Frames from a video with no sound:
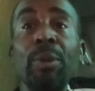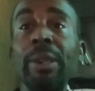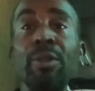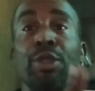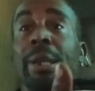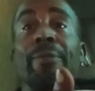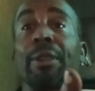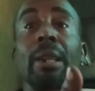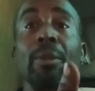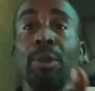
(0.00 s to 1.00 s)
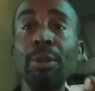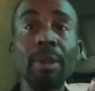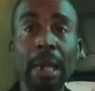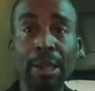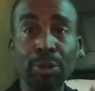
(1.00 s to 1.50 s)
whichever you
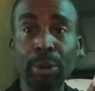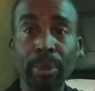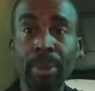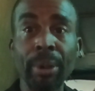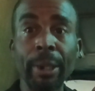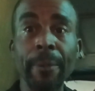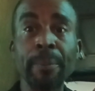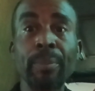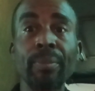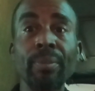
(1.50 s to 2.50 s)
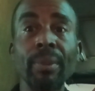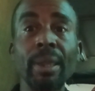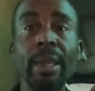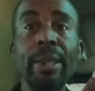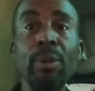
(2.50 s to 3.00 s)
guys want to put it.
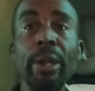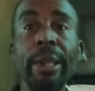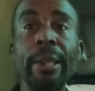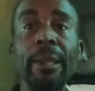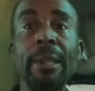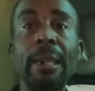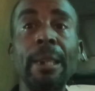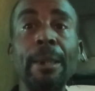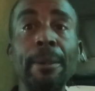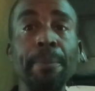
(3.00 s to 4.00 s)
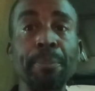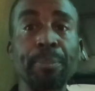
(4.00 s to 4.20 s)
Anyway, I